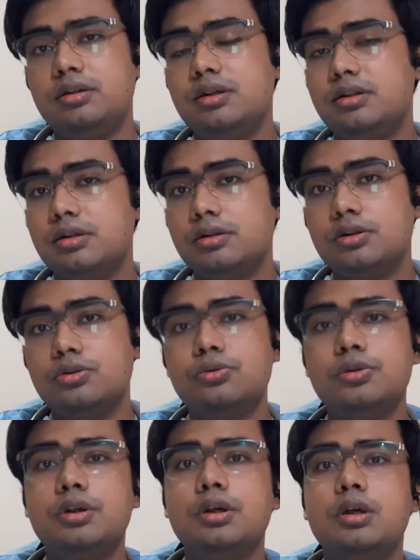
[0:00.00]
These
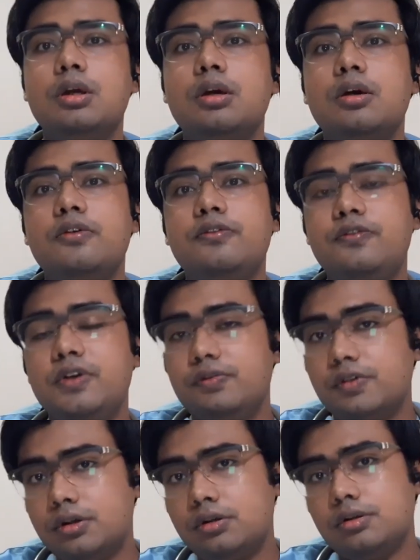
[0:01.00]
include fever,